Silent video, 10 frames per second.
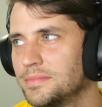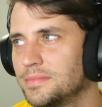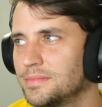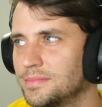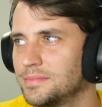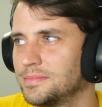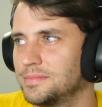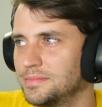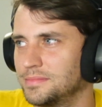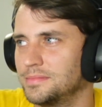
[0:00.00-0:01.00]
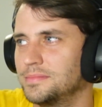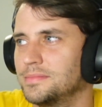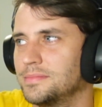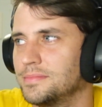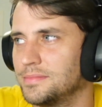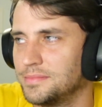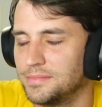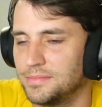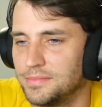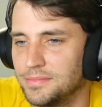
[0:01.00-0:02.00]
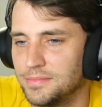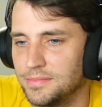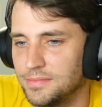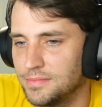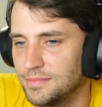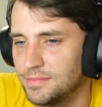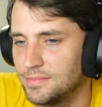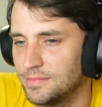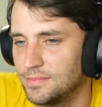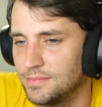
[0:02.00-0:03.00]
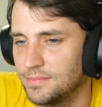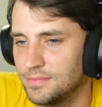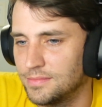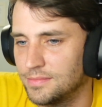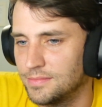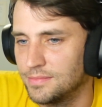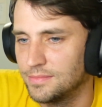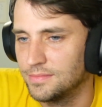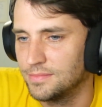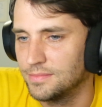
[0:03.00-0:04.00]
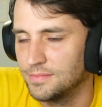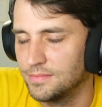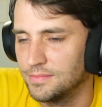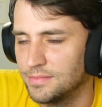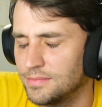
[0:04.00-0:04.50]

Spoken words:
(not speaking)